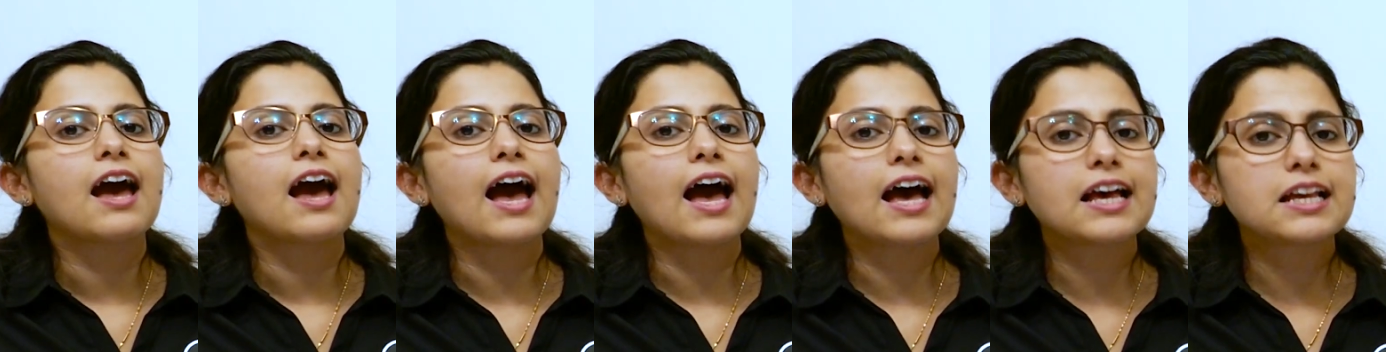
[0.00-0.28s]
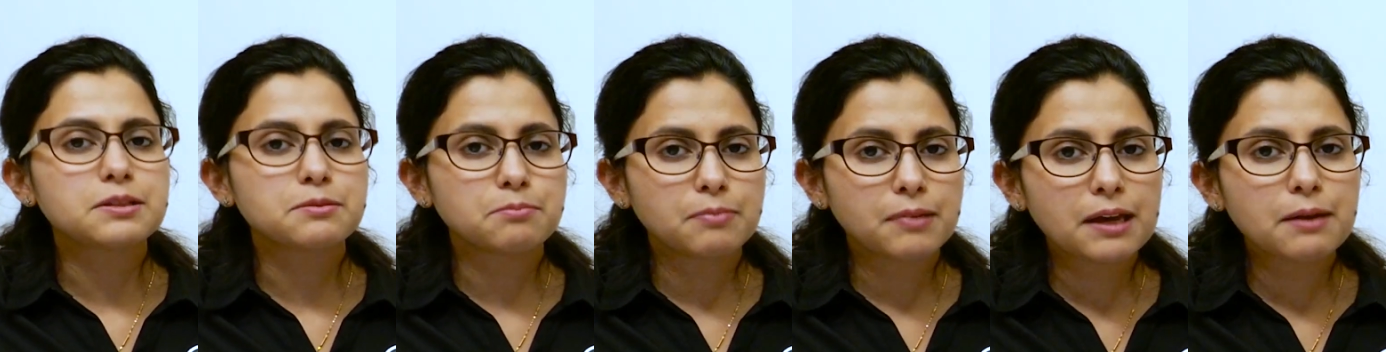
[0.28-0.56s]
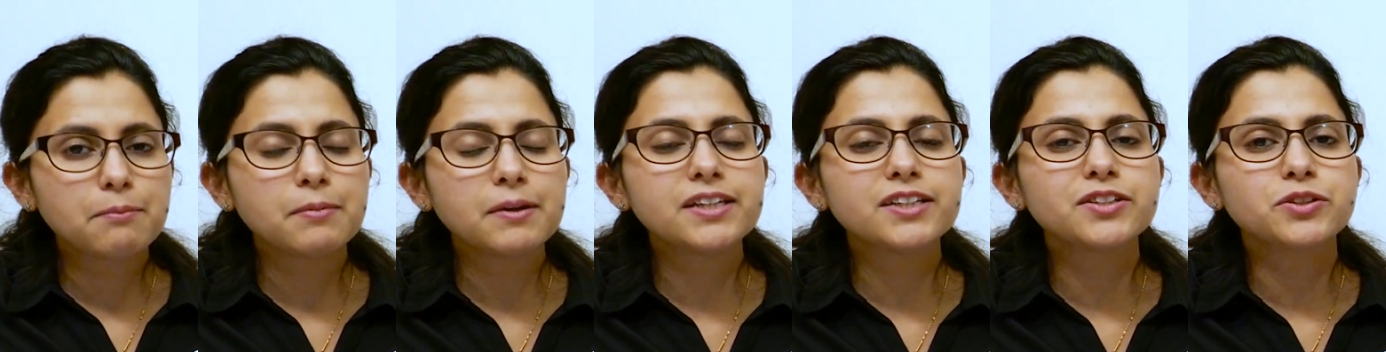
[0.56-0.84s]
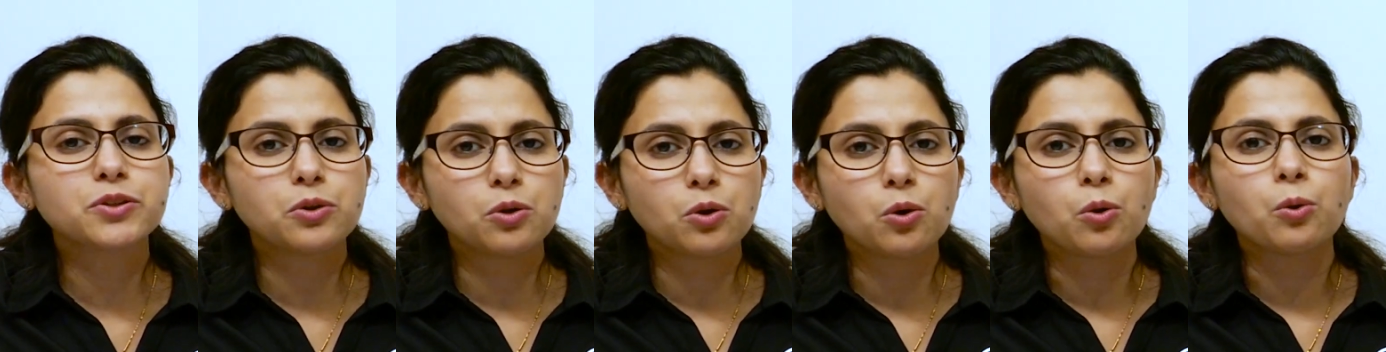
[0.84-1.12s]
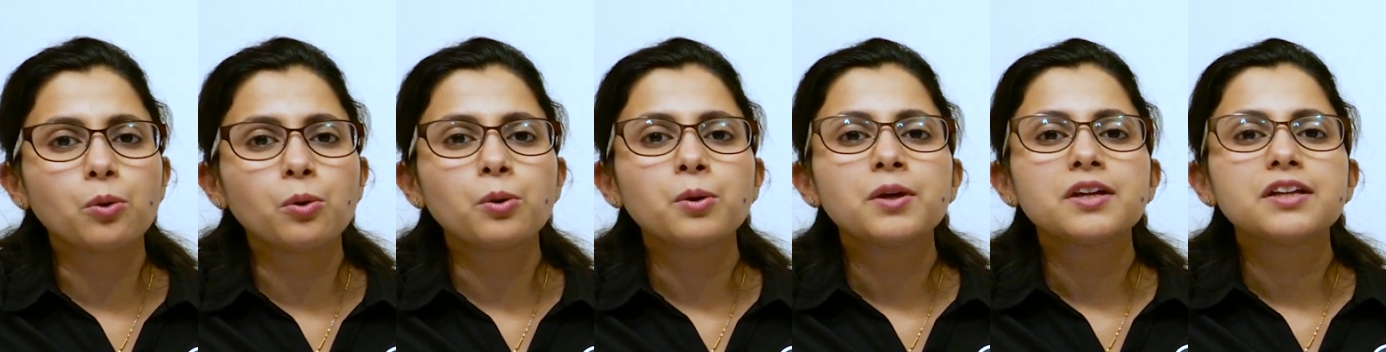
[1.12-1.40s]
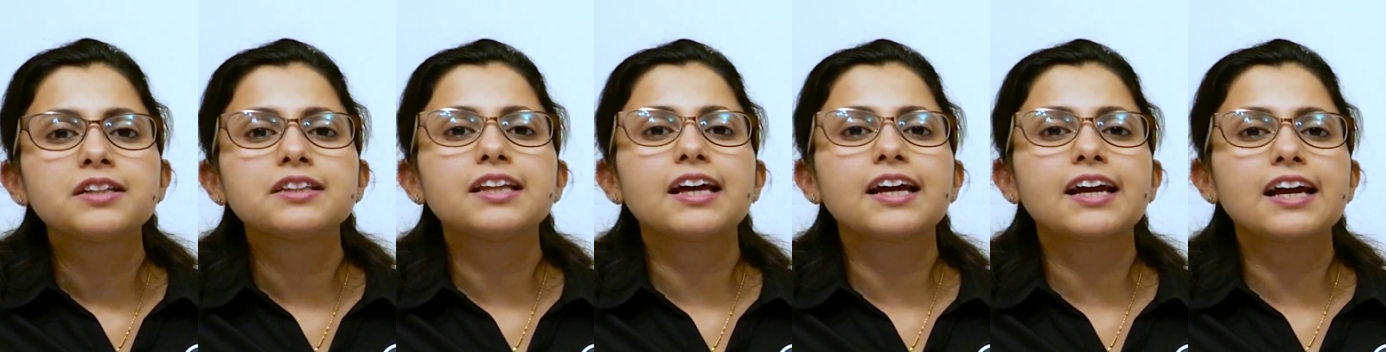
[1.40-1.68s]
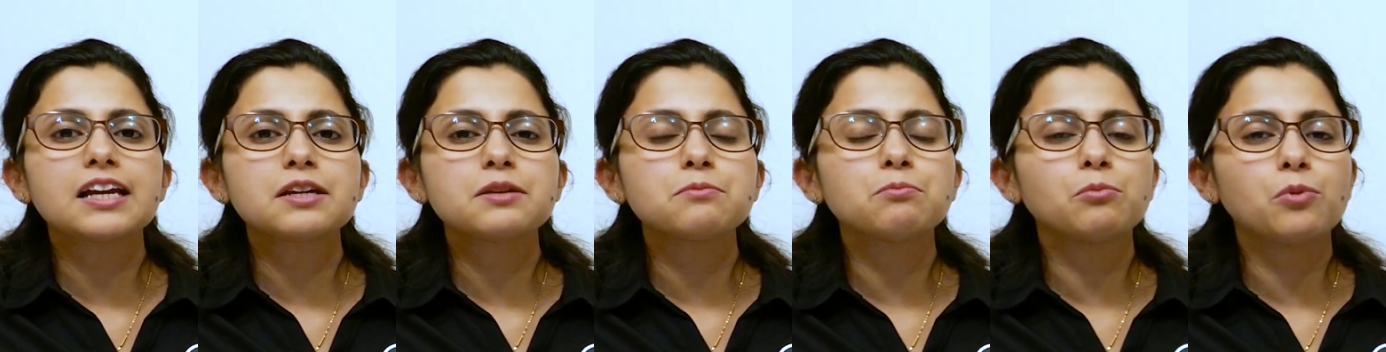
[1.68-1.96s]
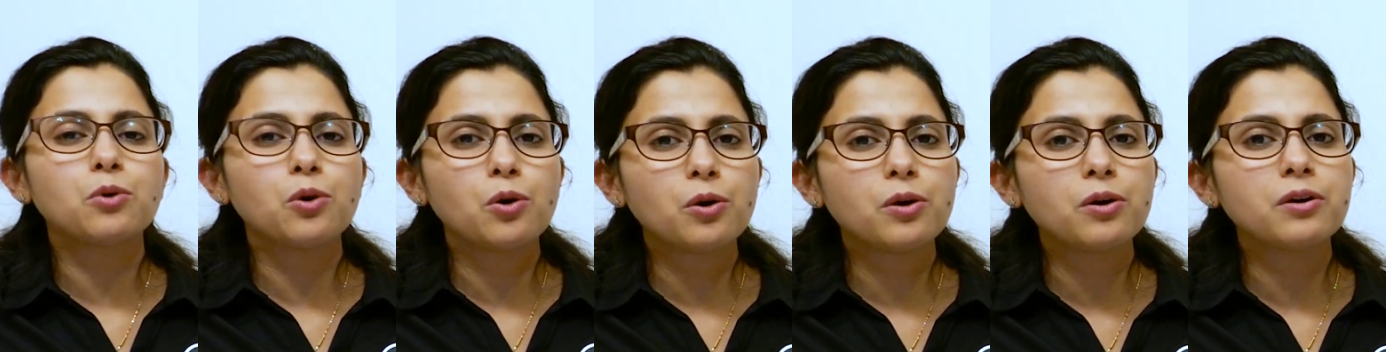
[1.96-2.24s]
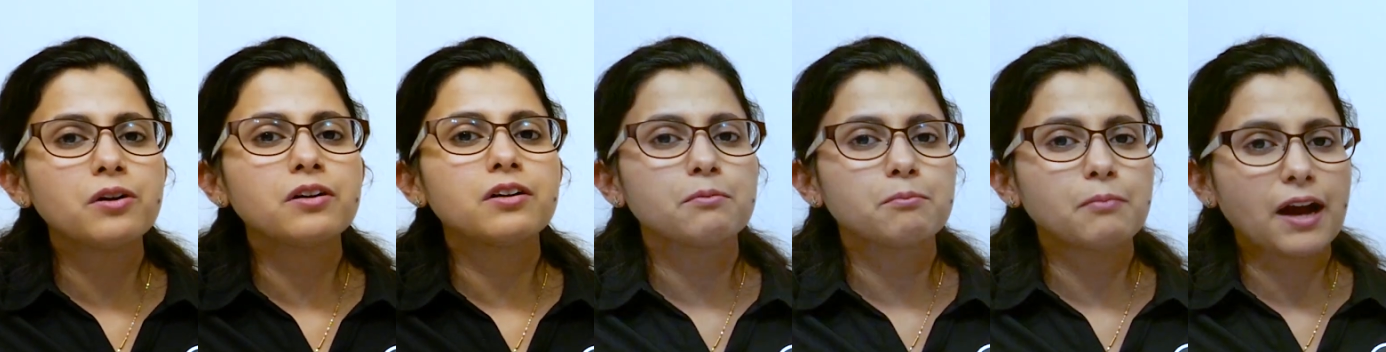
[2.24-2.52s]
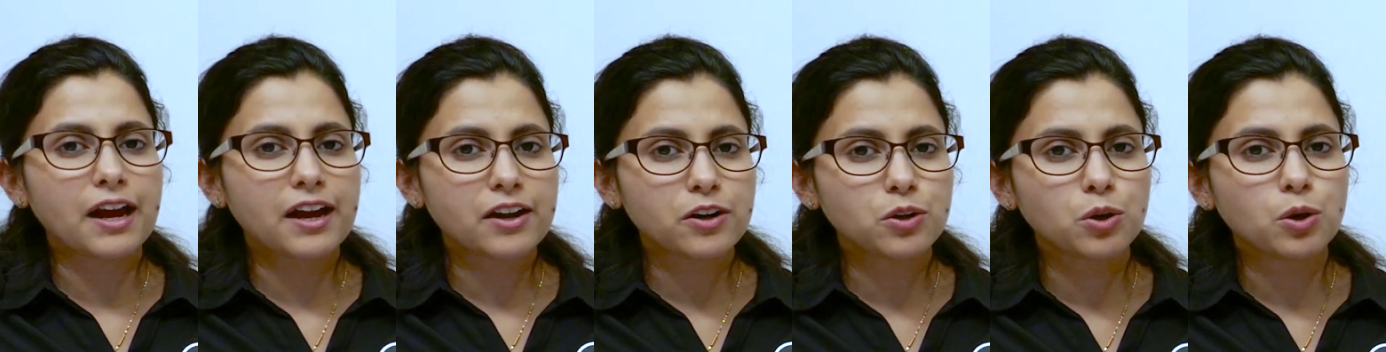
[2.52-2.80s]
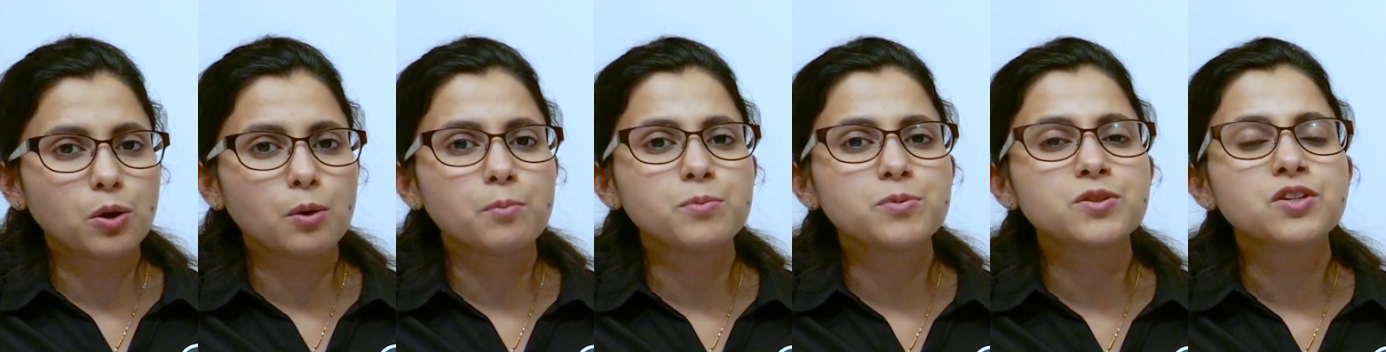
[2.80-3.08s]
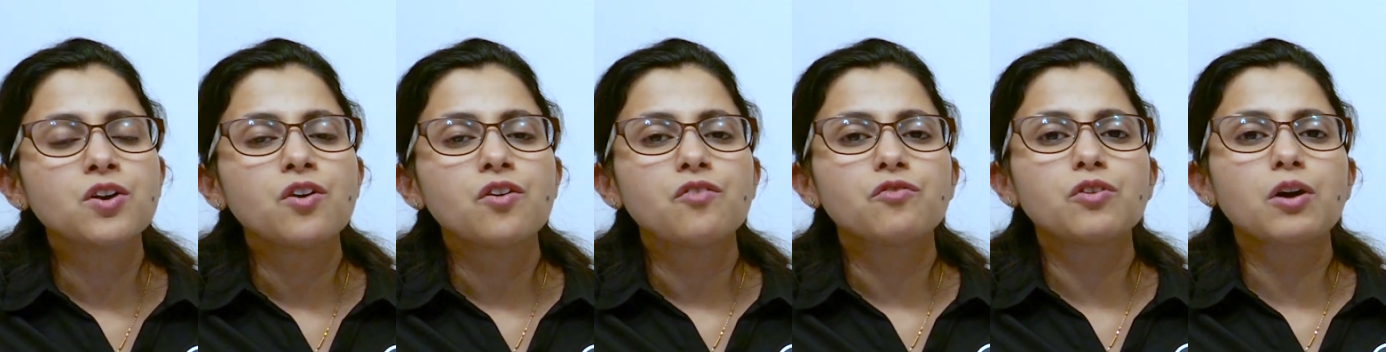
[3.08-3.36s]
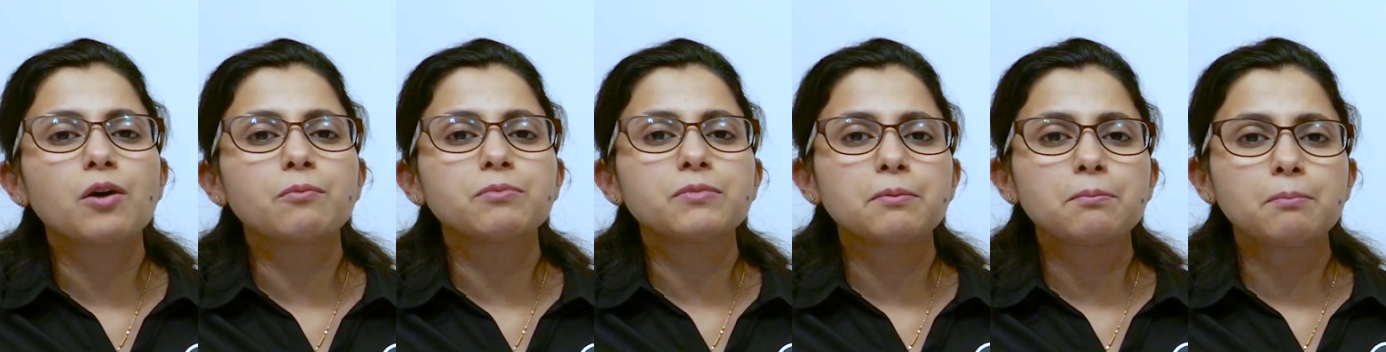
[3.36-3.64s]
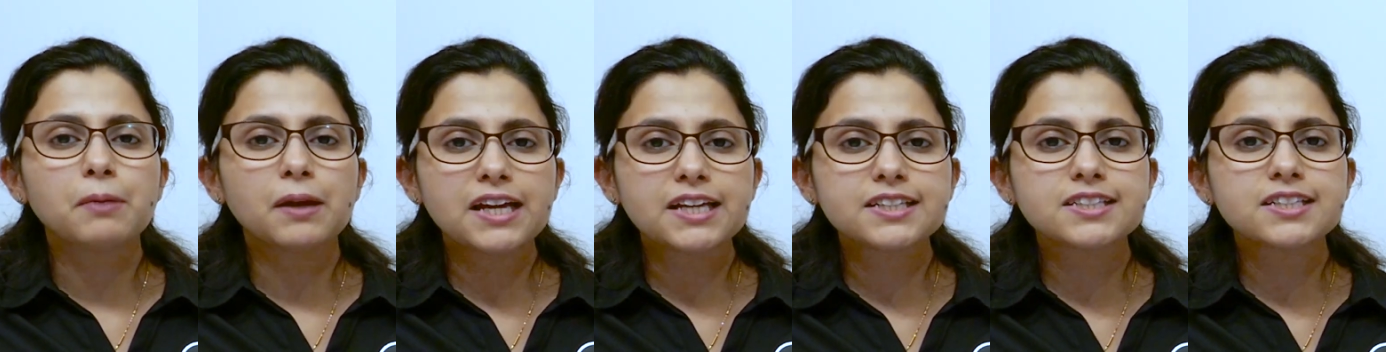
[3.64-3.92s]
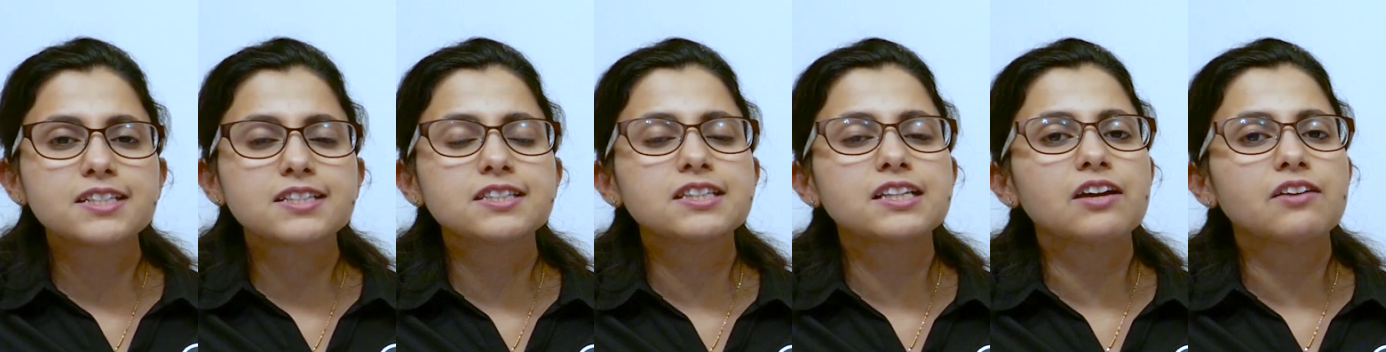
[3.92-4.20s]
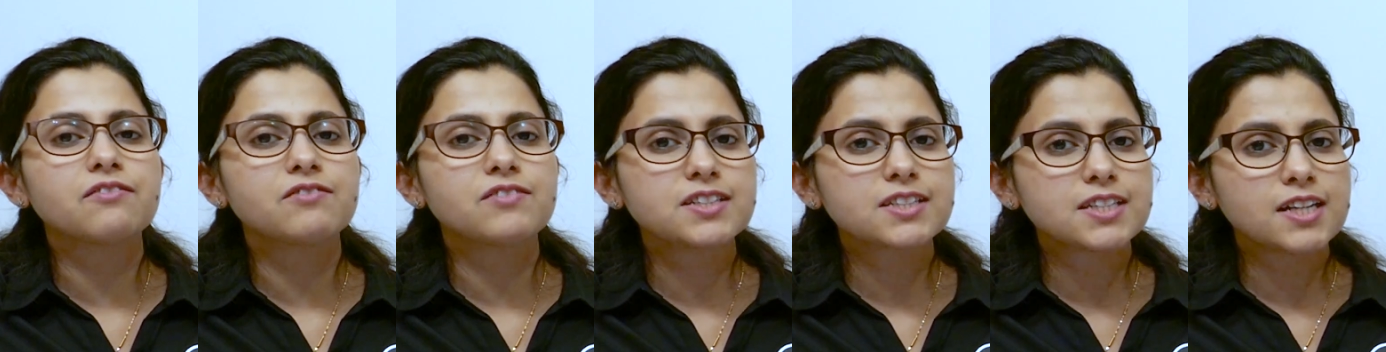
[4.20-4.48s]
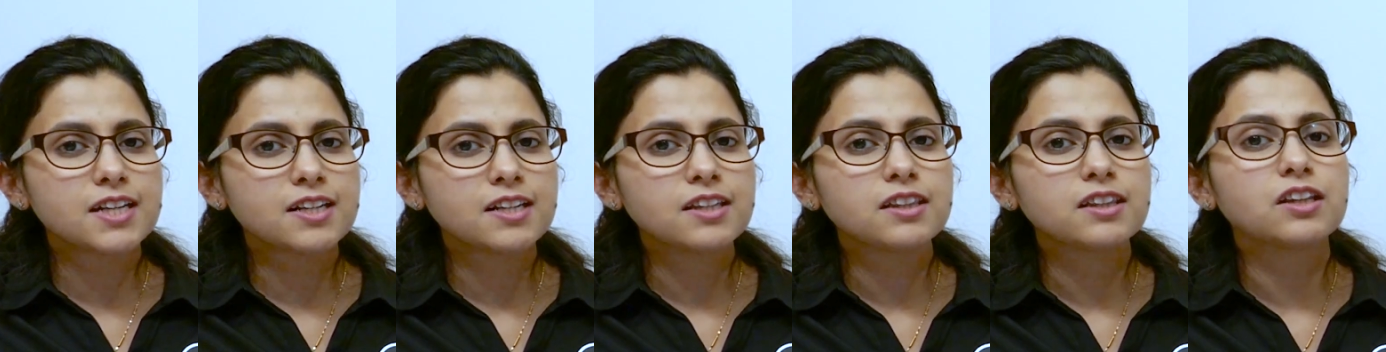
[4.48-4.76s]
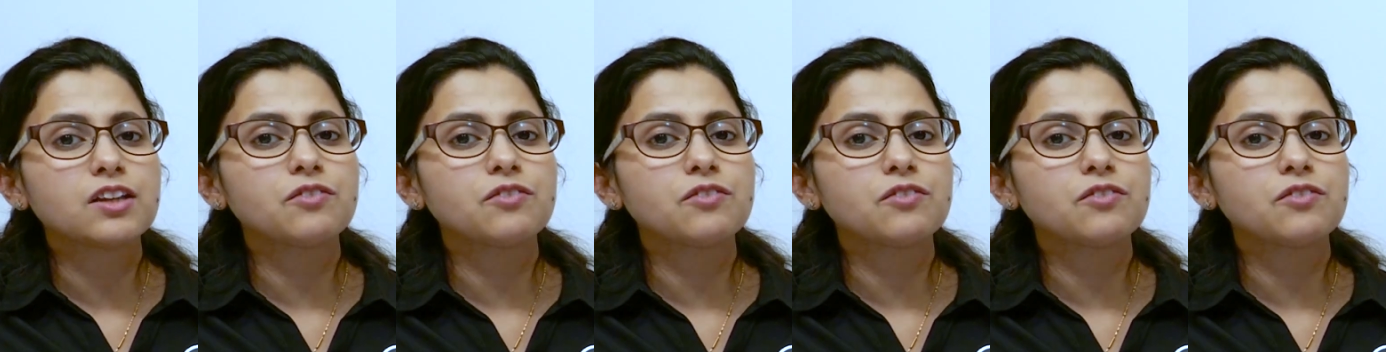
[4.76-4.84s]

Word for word: As babies grow, they get more microbes from the places they visit,